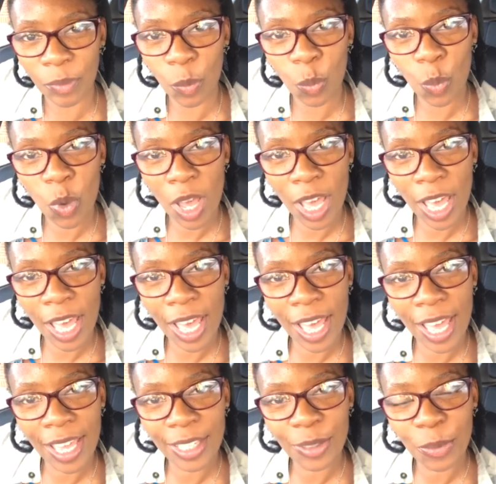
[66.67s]
What?
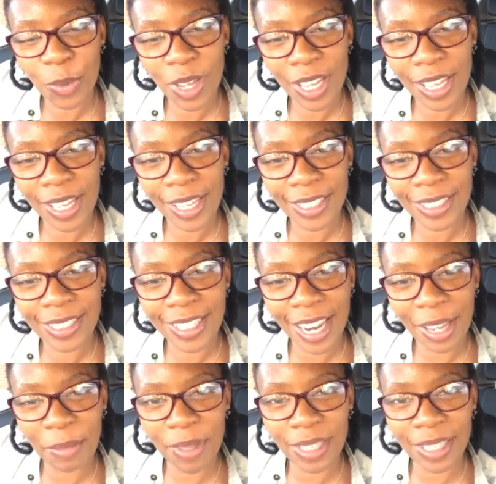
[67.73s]
What?
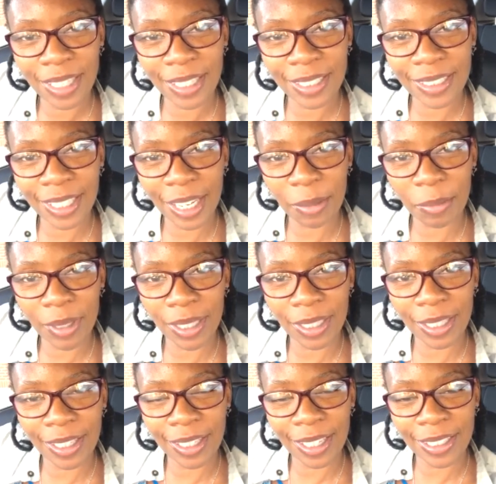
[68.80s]
Jamie
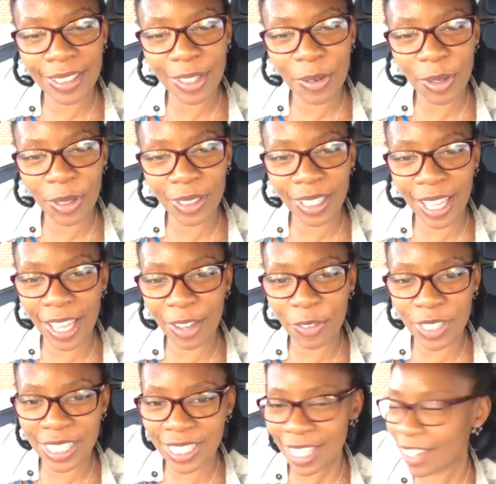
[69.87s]
Jamie is going live
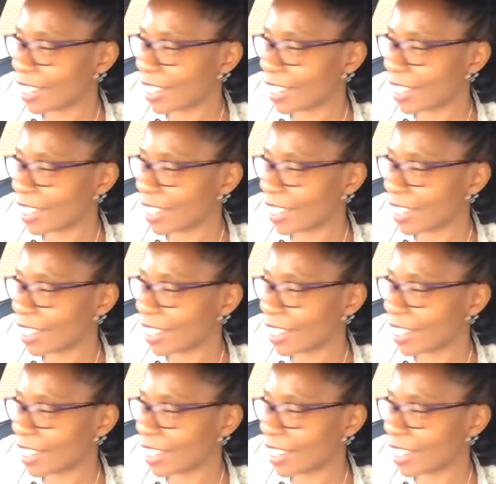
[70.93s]
with Sarah